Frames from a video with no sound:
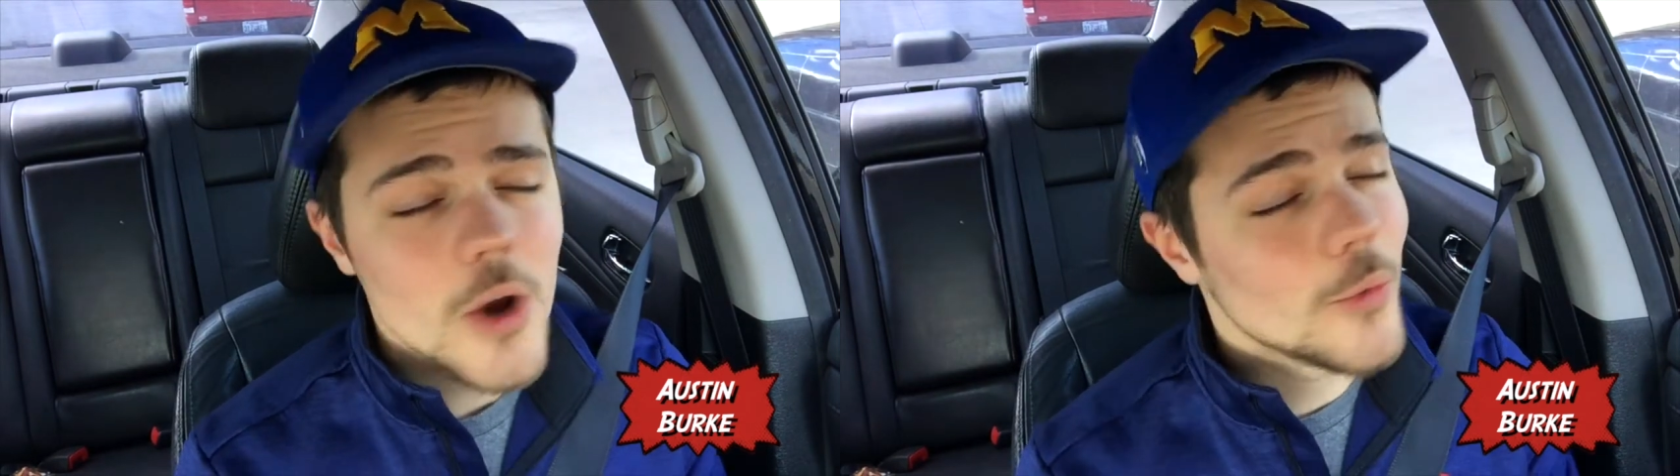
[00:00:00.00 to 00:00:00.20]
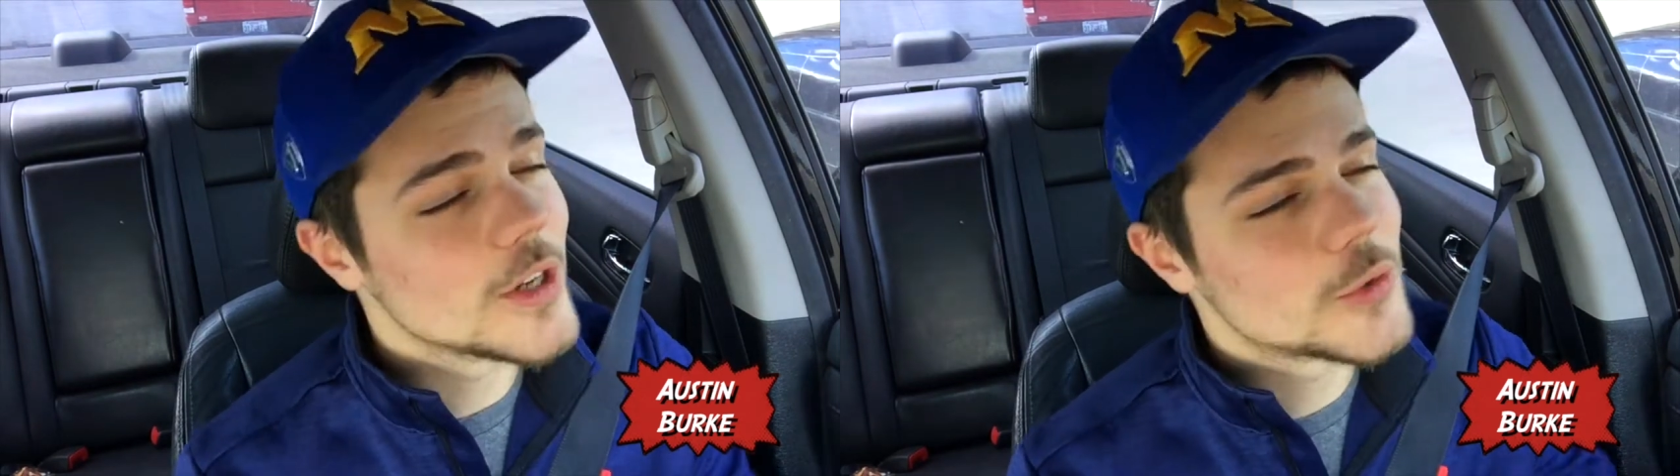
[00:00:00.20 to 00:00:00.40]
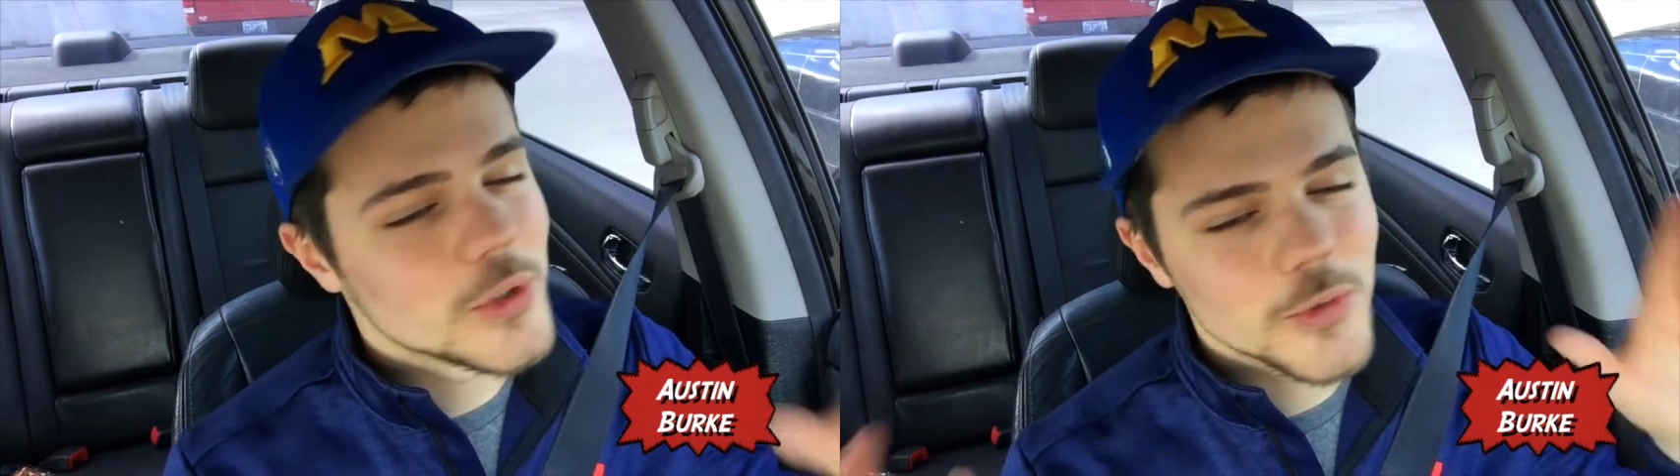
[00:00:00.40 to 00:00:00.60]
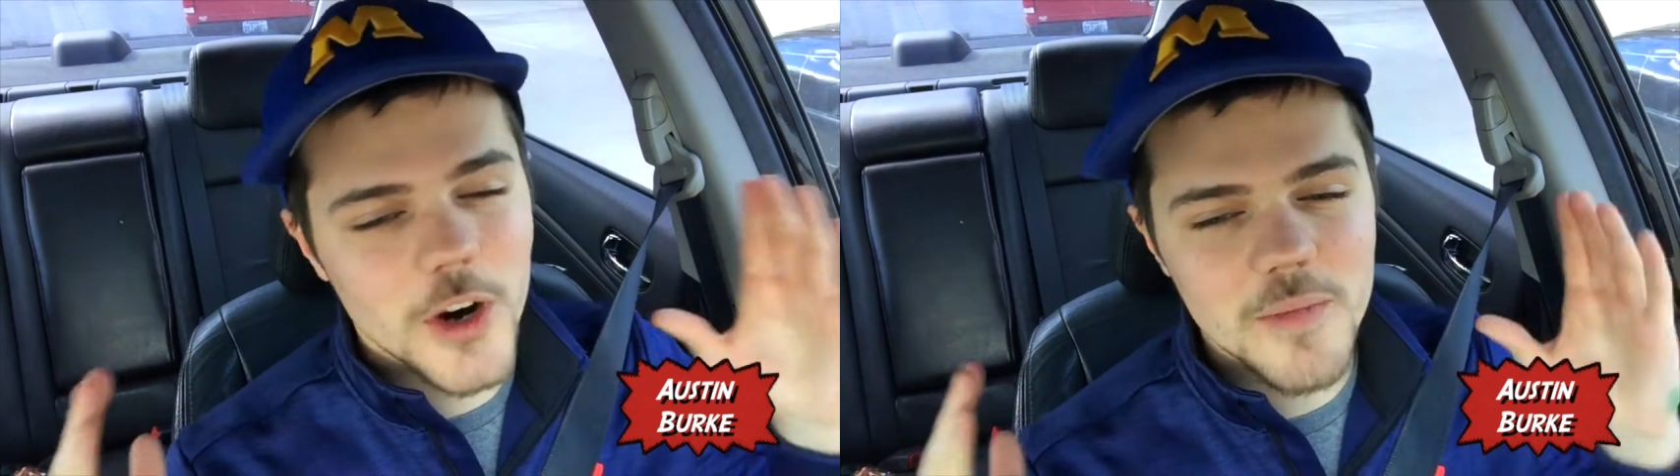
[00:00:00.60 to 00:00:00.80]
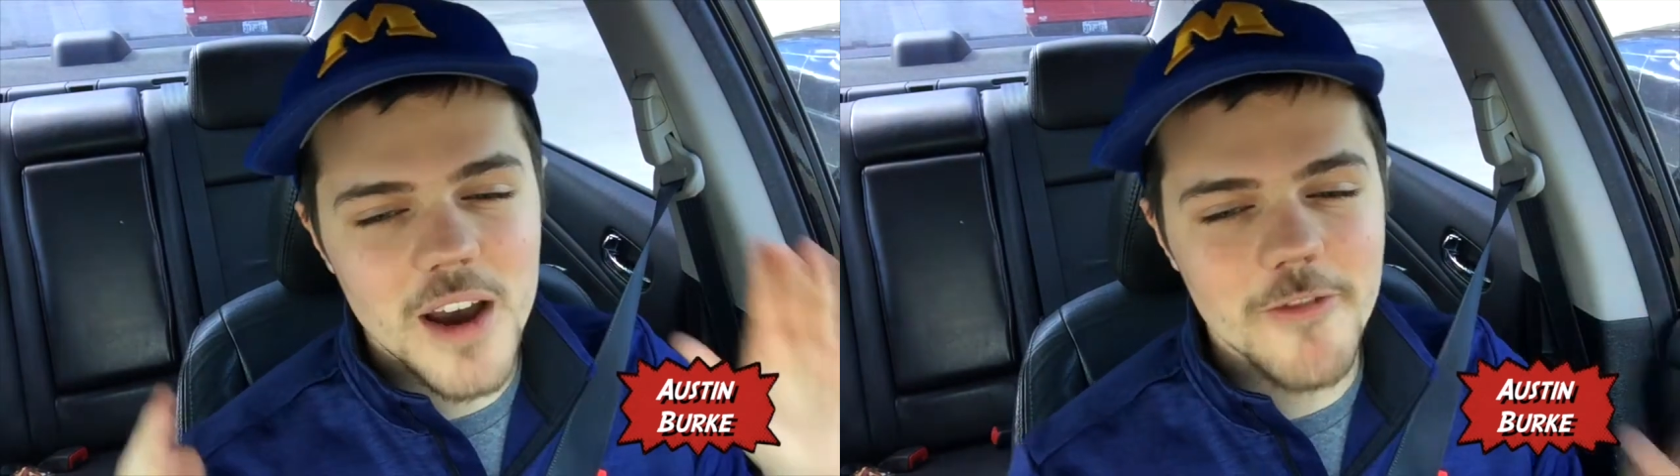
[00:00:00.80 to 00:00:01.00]
which was
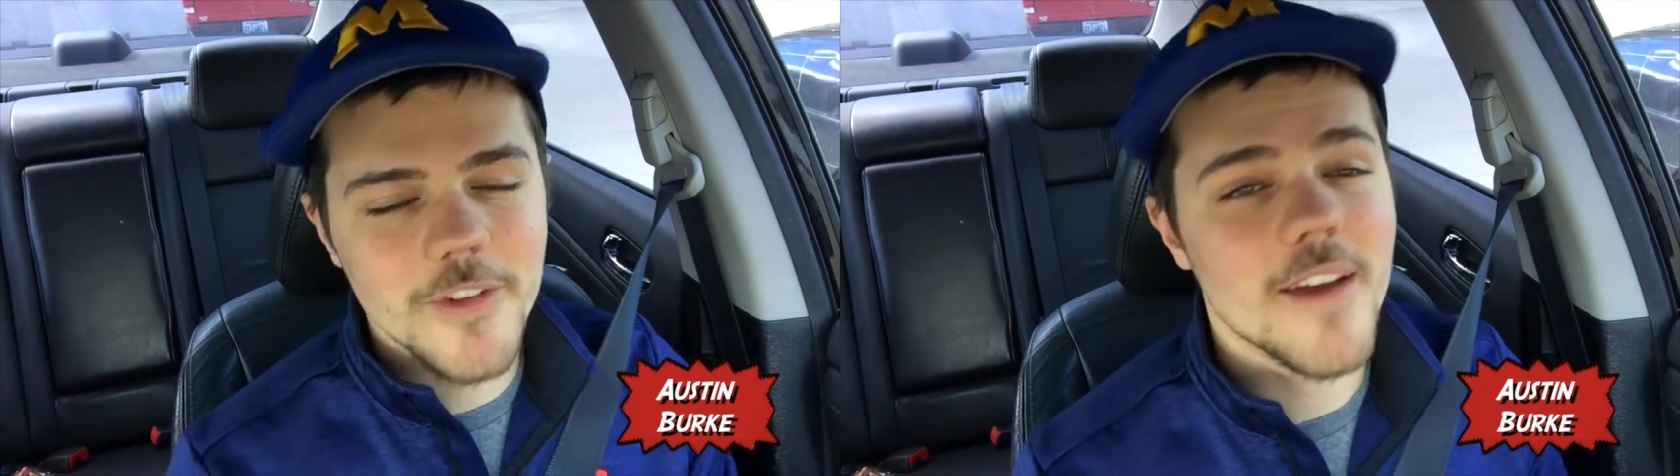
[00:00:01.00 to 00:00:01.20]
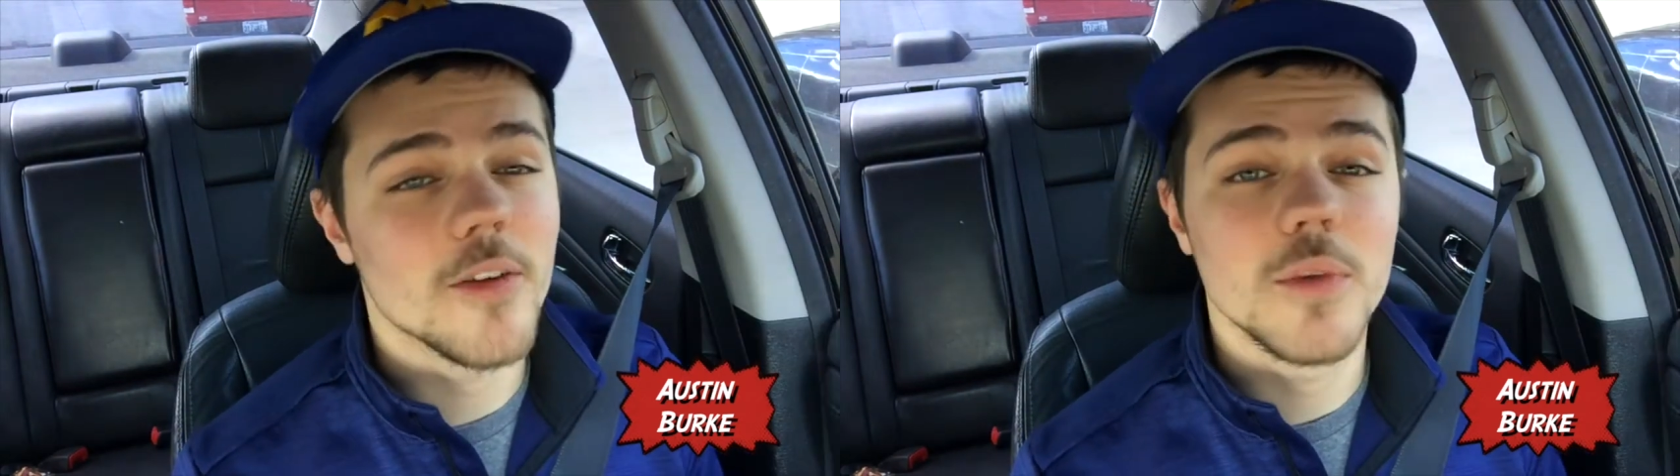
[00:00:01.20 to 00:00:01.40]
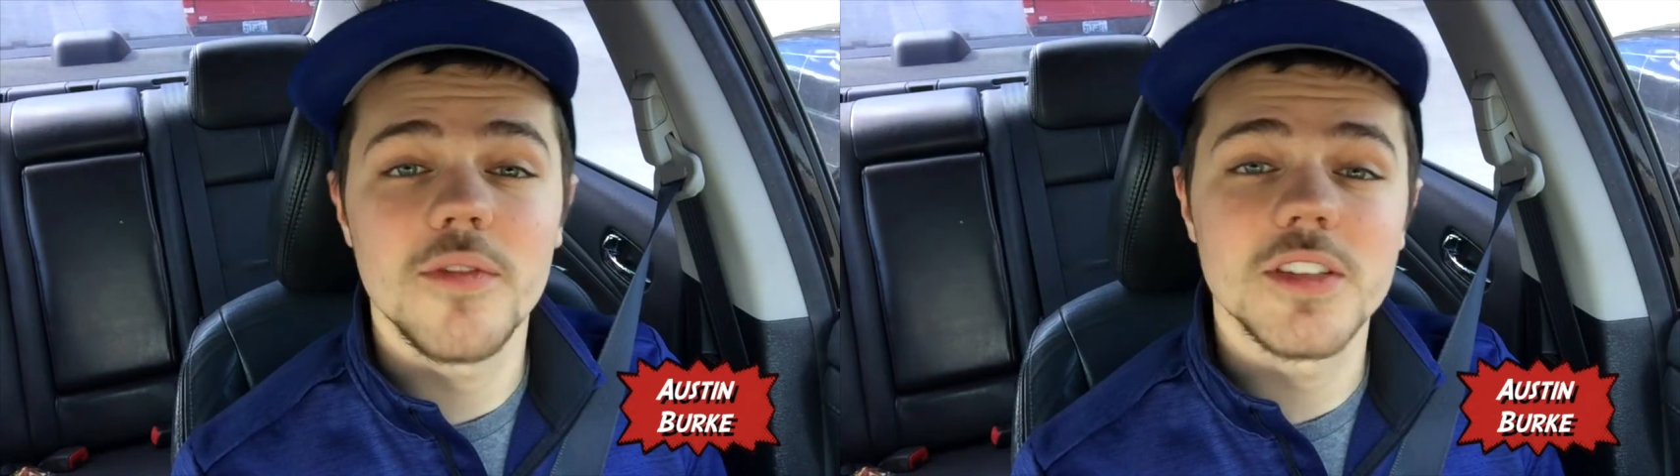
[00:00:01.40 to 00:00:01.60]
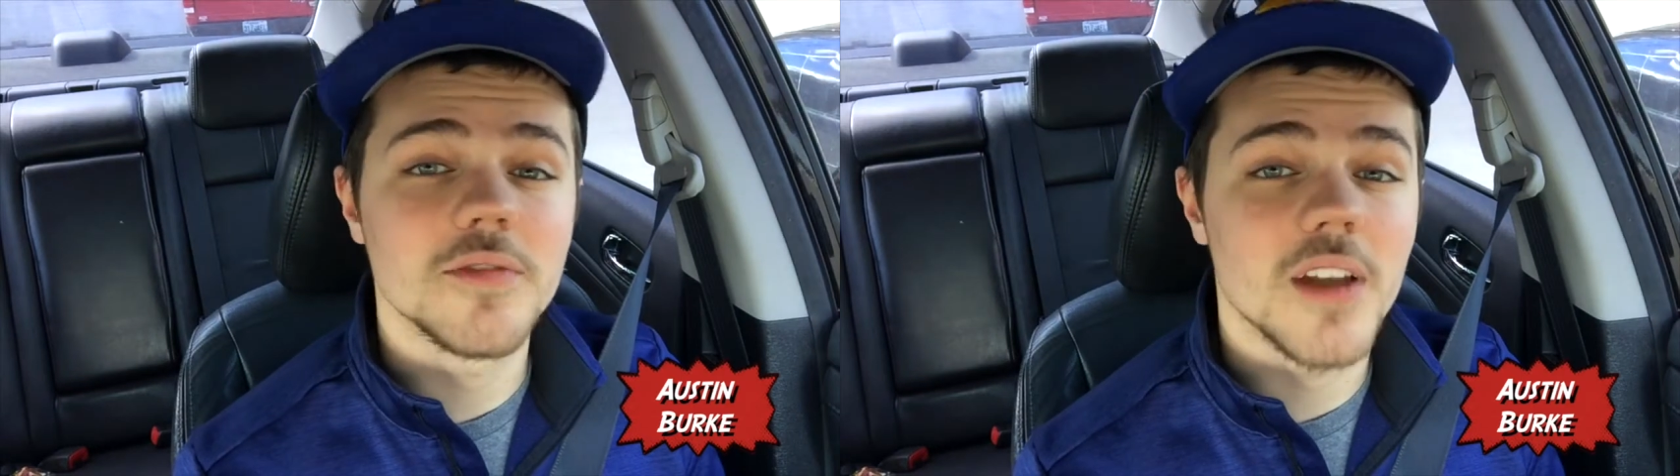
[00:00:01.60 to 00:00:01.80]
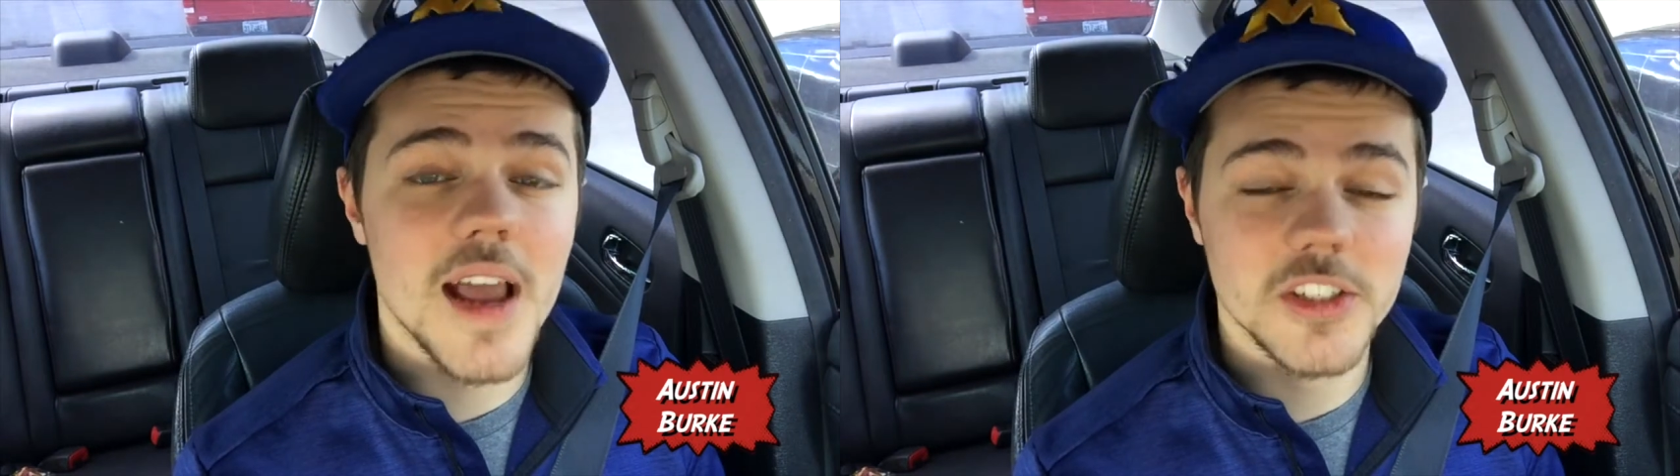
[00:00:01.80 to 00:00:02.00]
one of my favorite movies
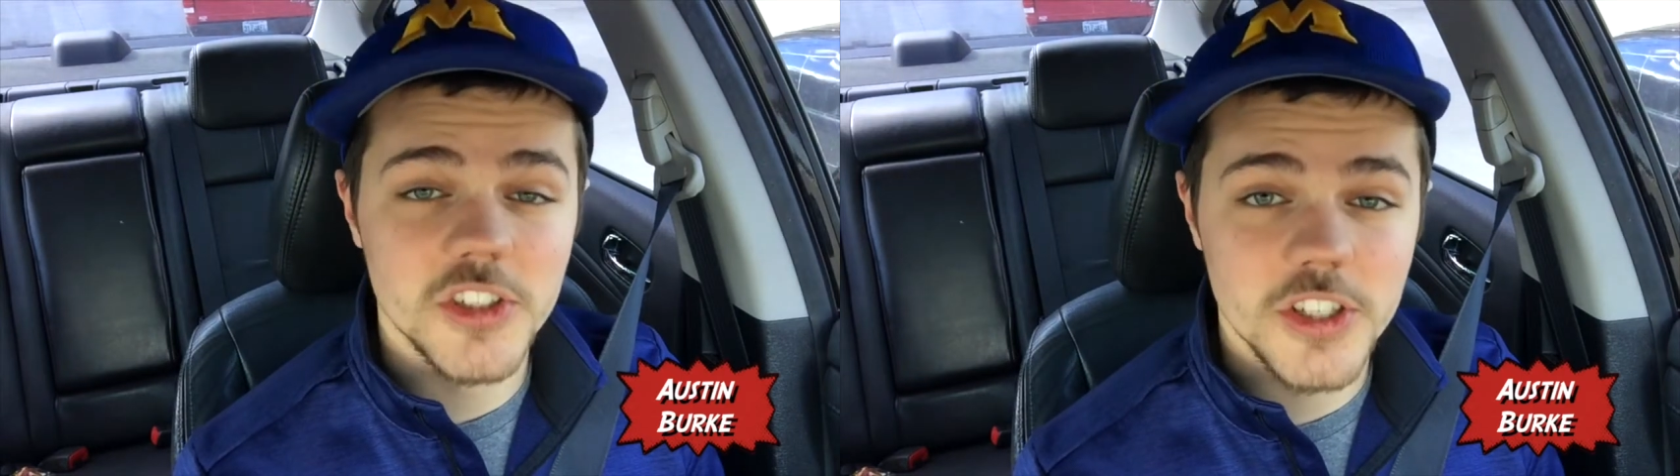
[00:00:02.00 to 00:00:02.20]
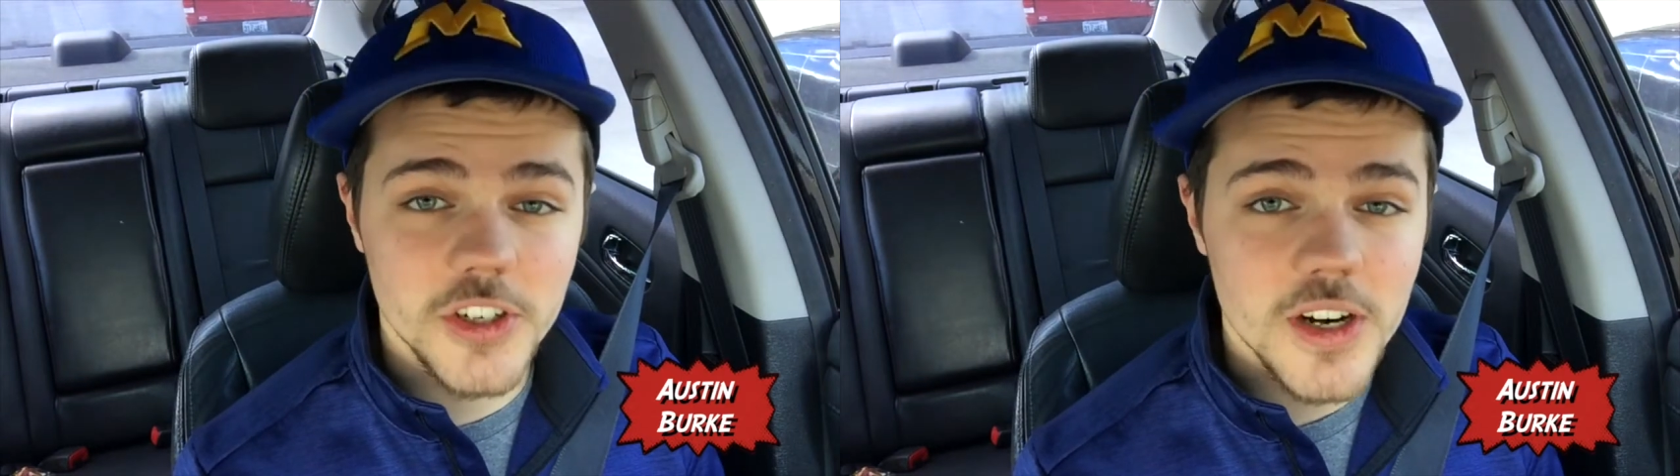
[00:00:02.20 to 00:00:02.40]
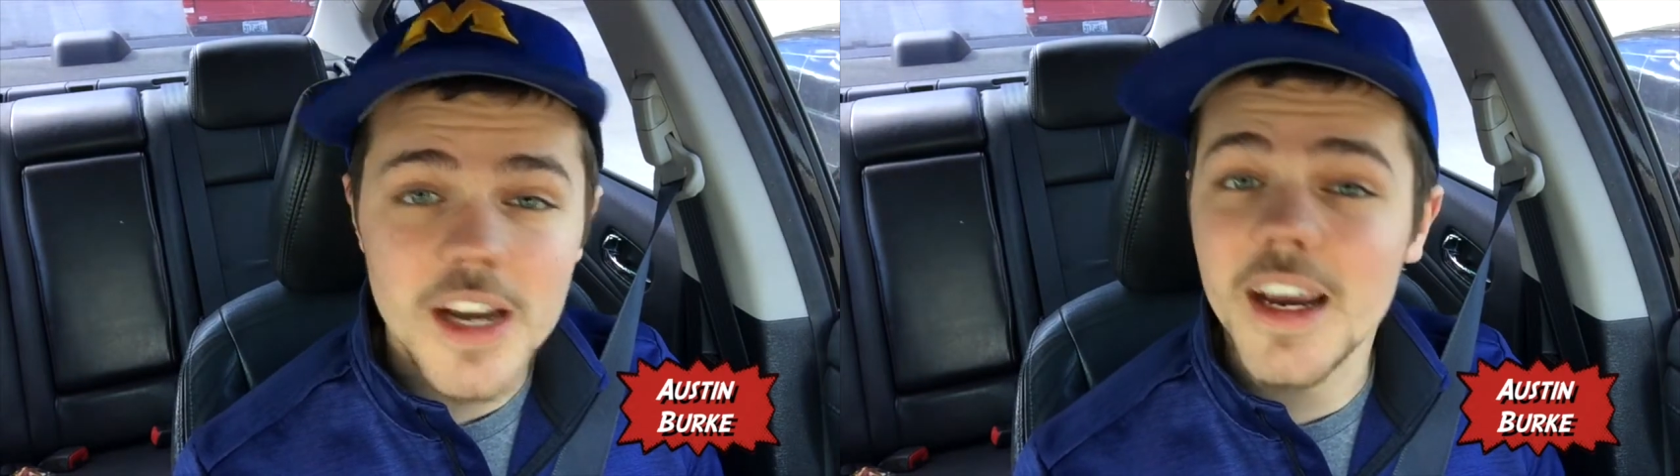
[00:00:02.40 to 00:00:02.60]
of last year,